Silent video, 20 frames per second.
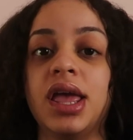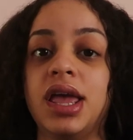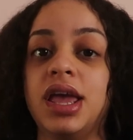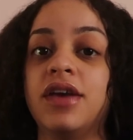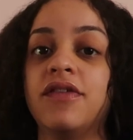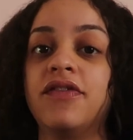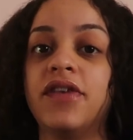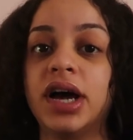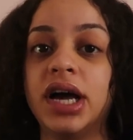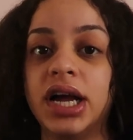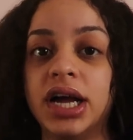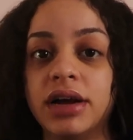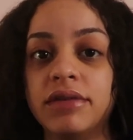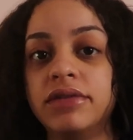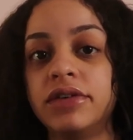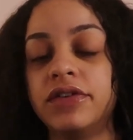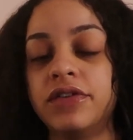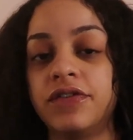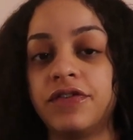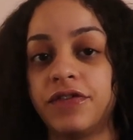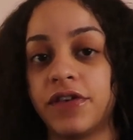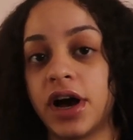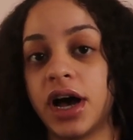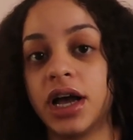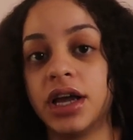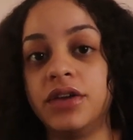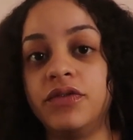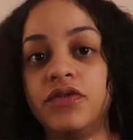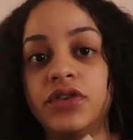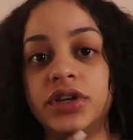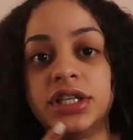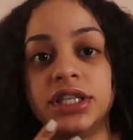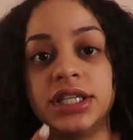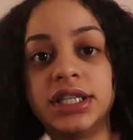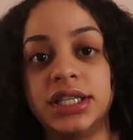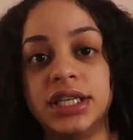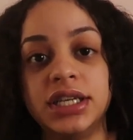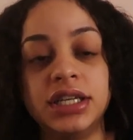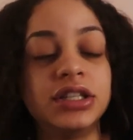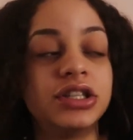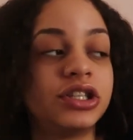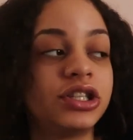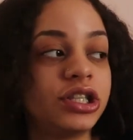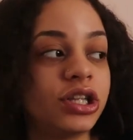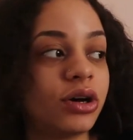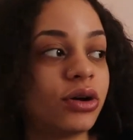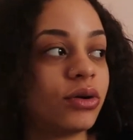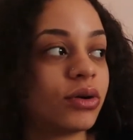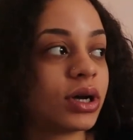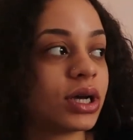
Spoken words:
If I ever find receipts though,